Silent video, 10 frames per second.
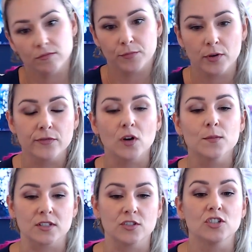
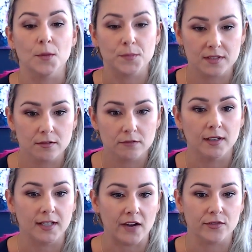performance jumps
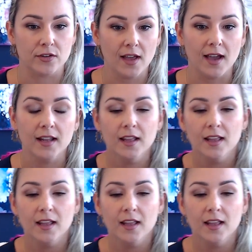right after that.